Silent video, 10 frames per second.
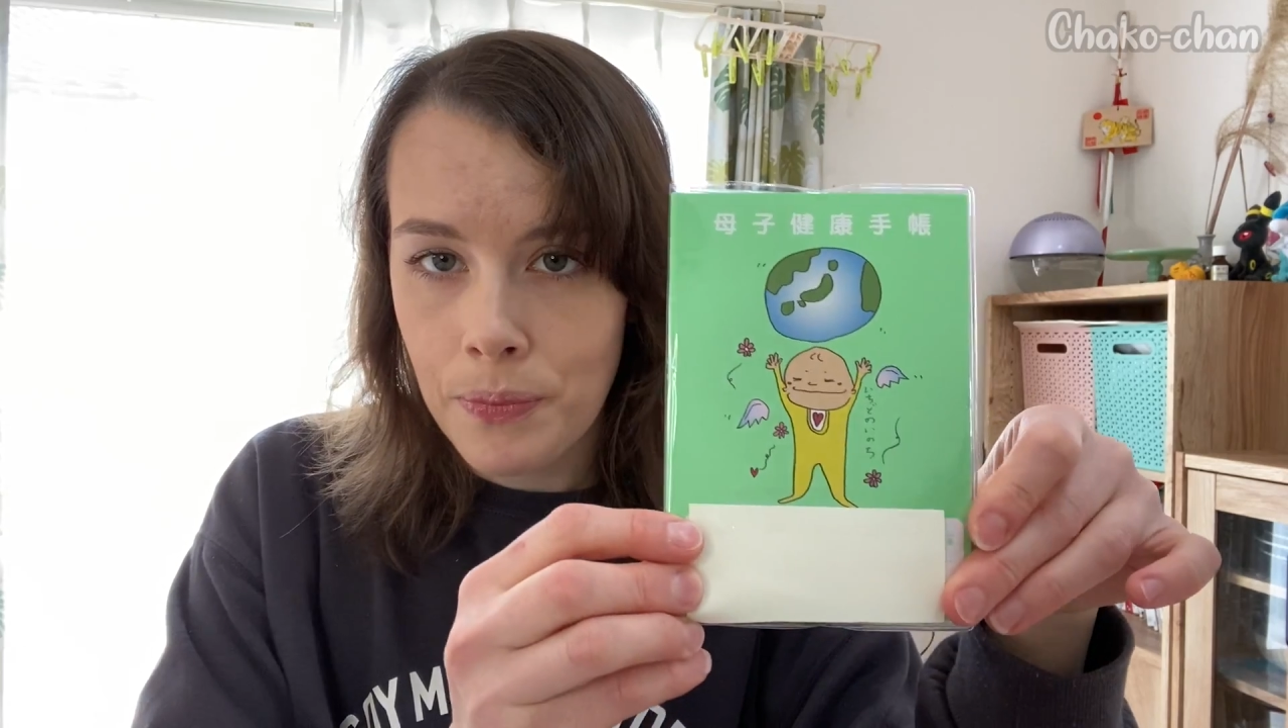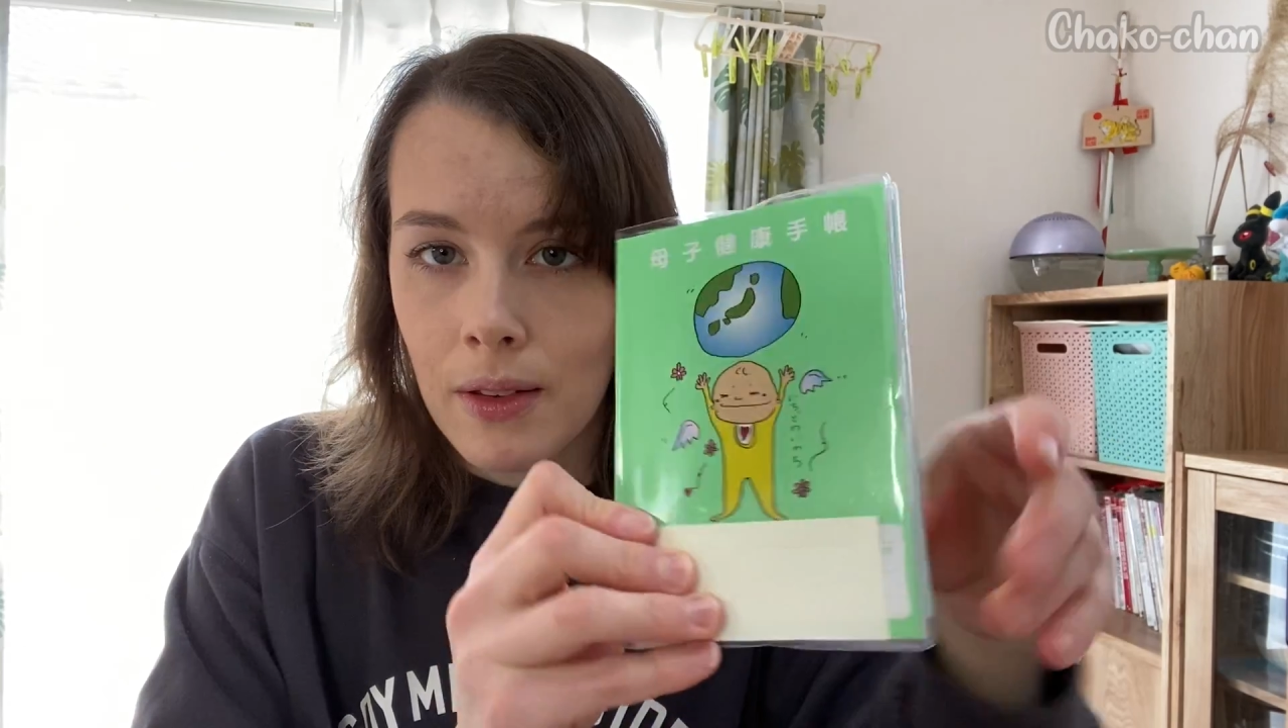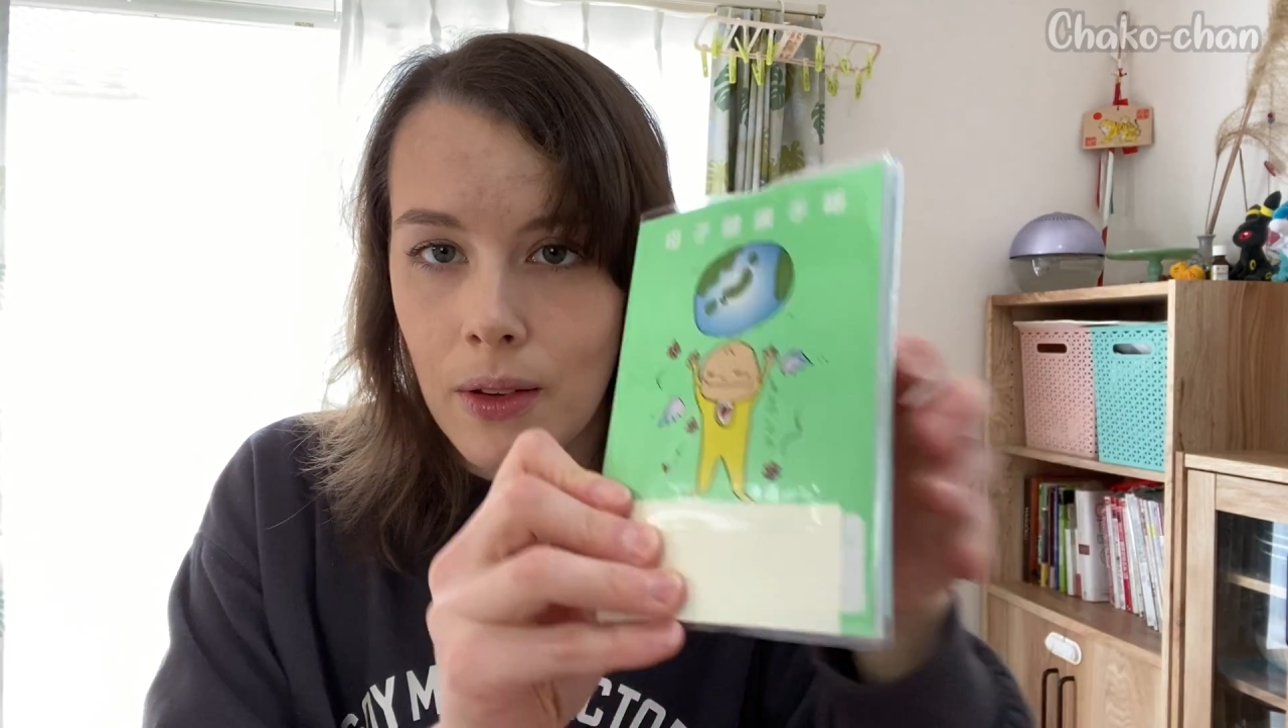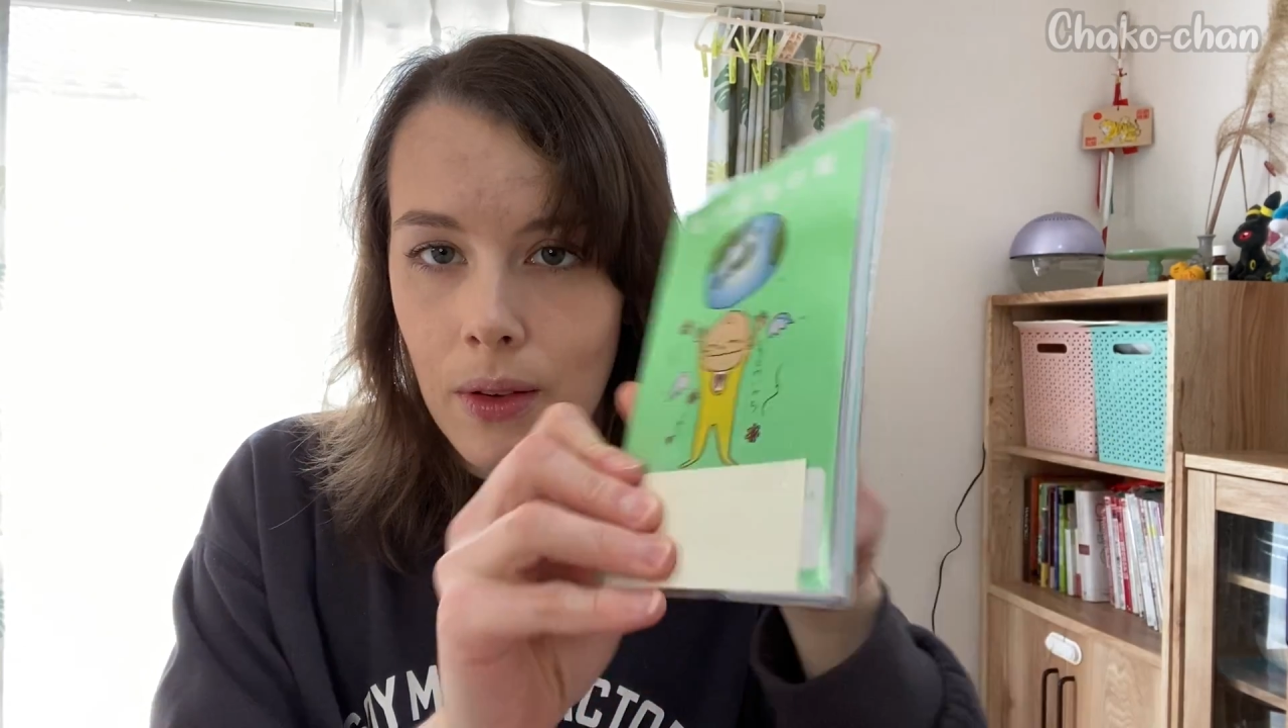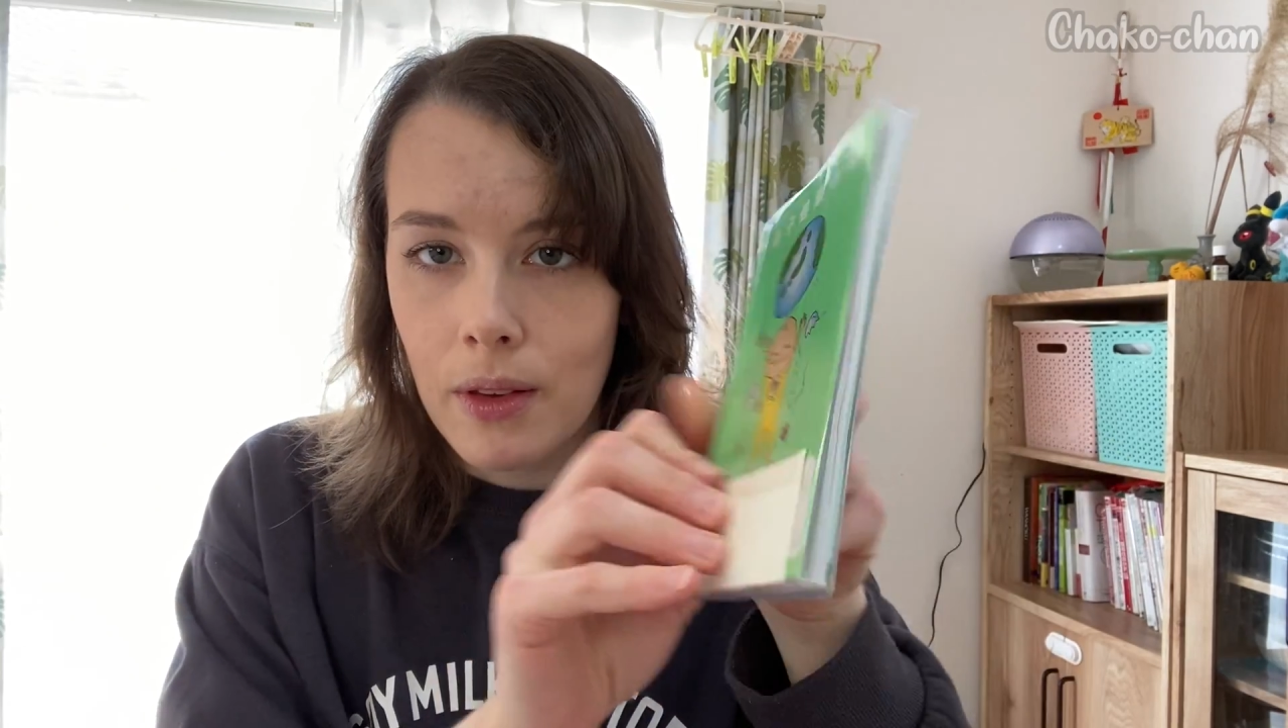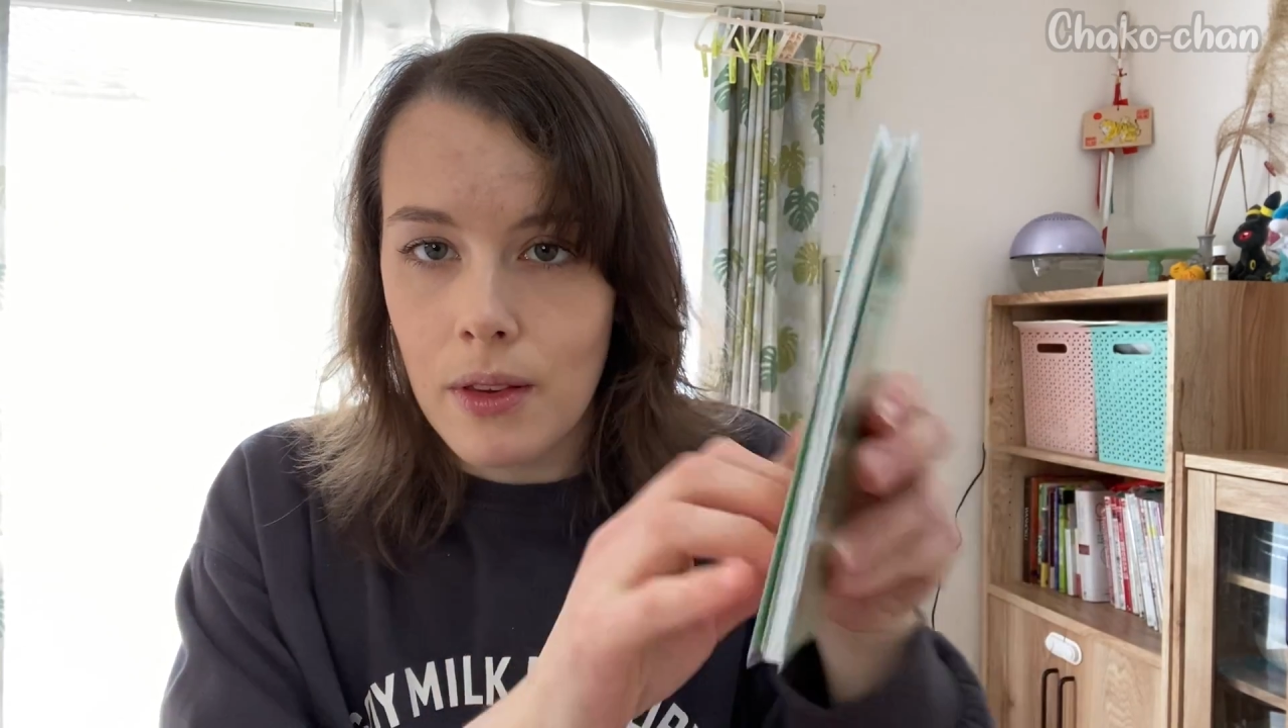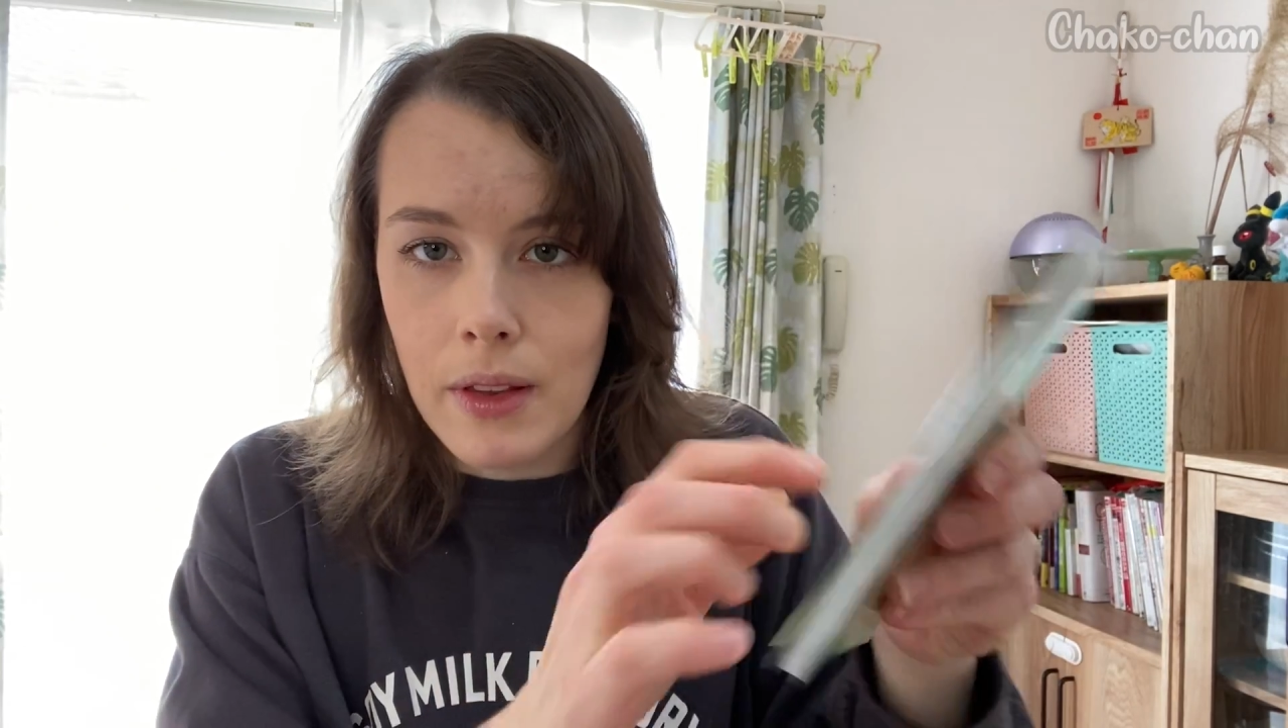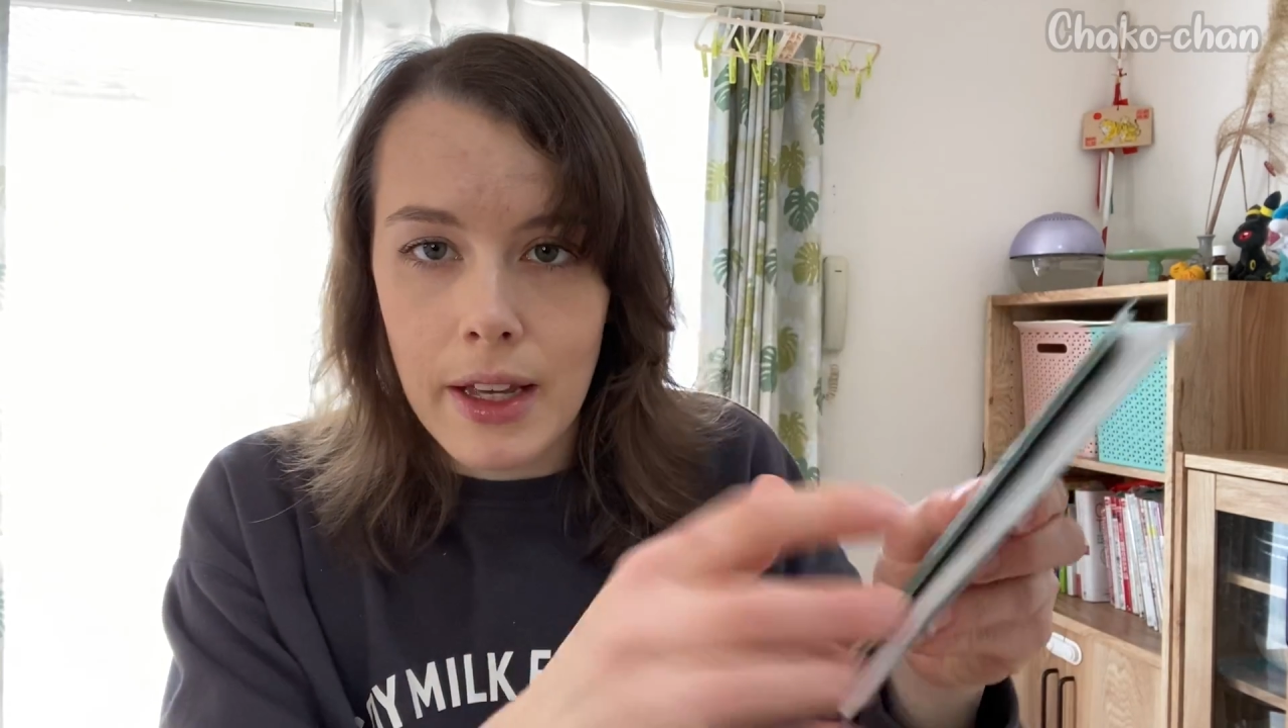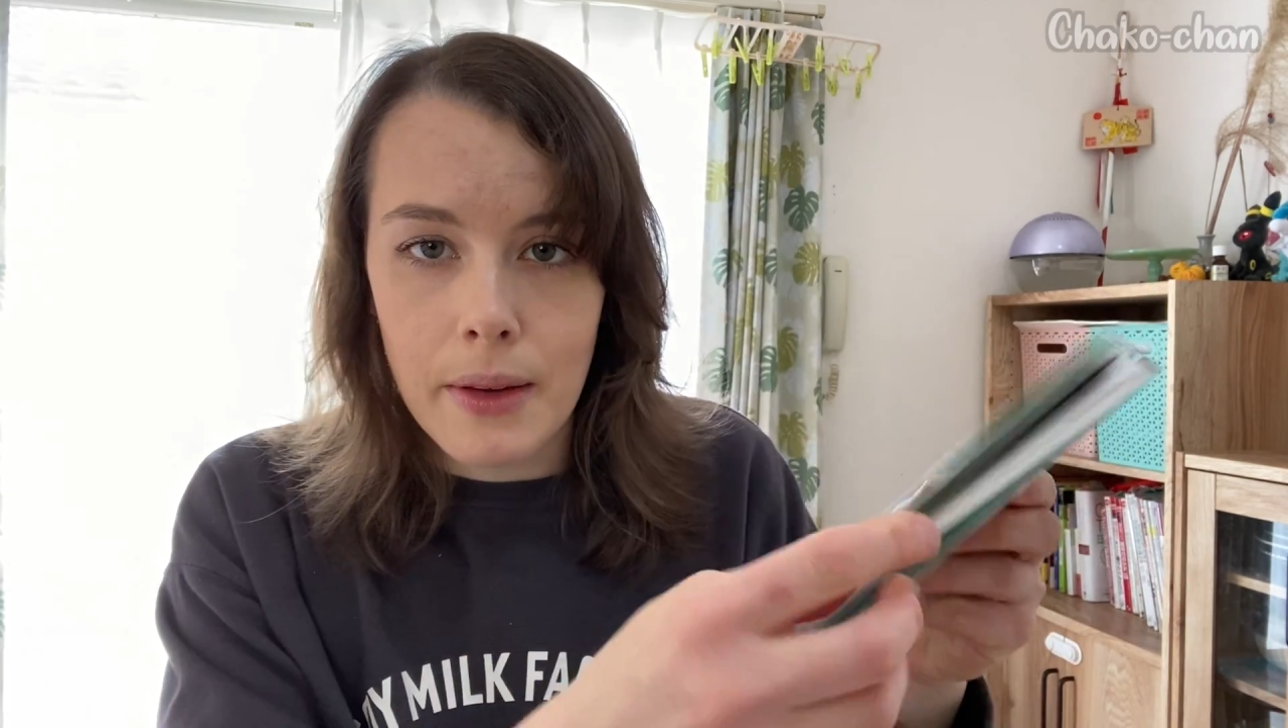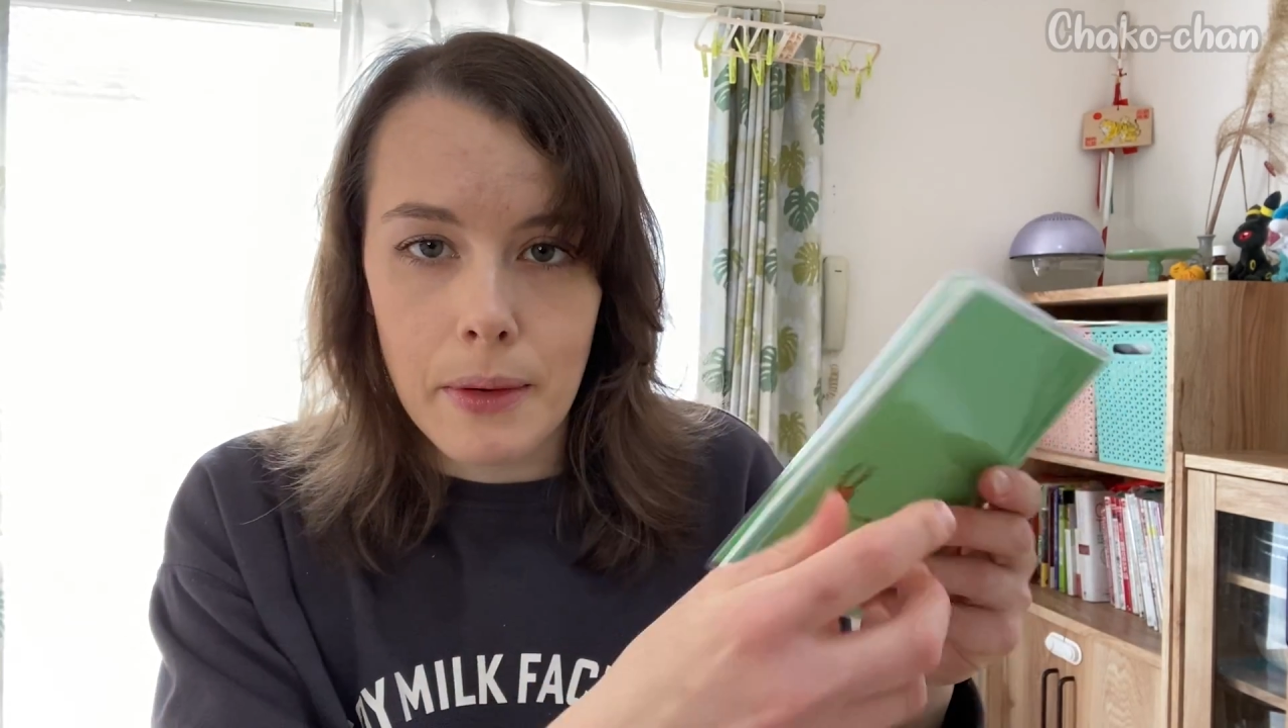So it's
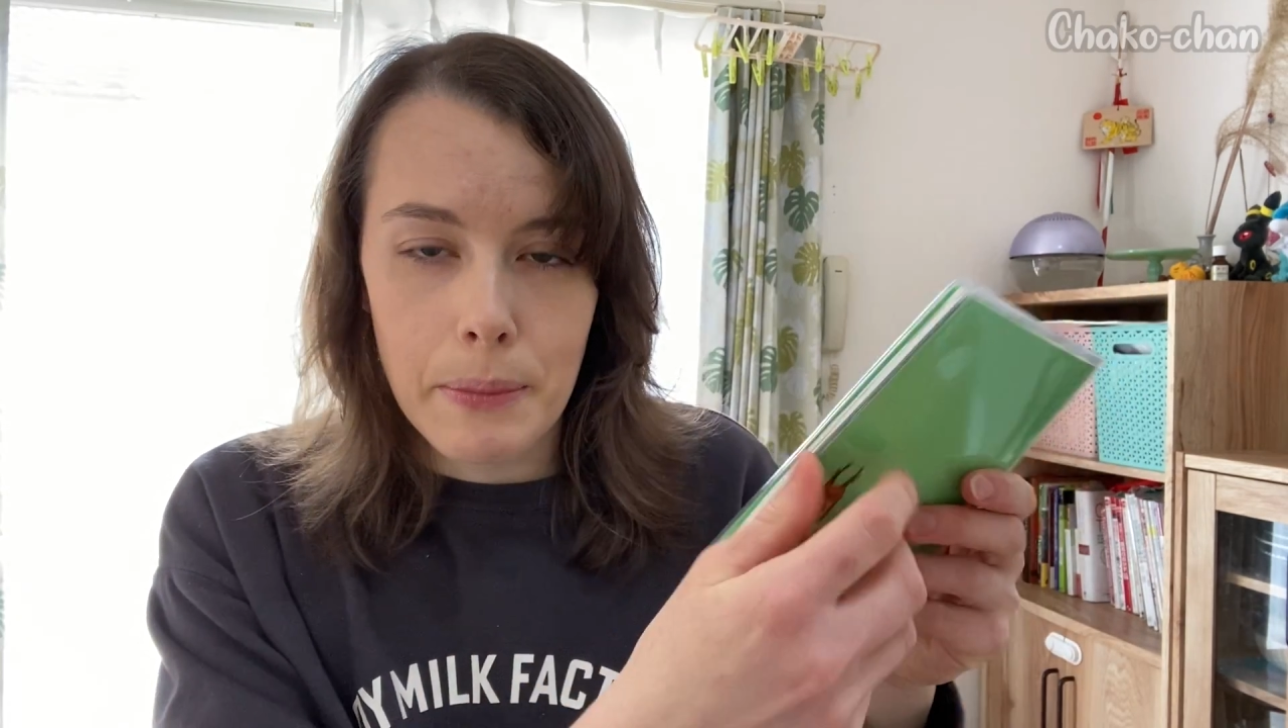like a